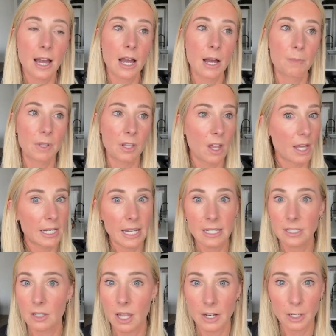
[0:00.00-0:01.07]
Milani
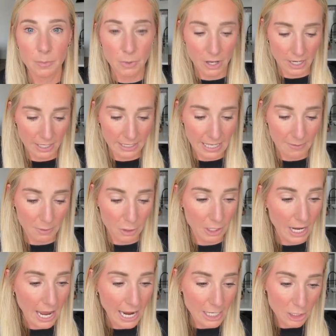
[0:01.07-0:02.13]
has a lot of good products. They have a
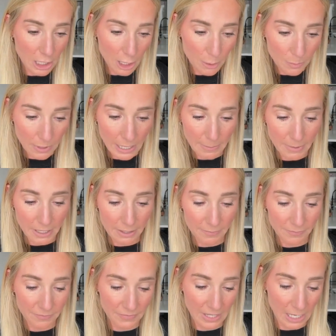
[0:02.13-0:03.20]
good eyeshadow
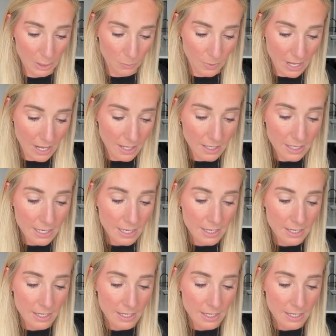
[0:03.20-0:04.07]
primer as well.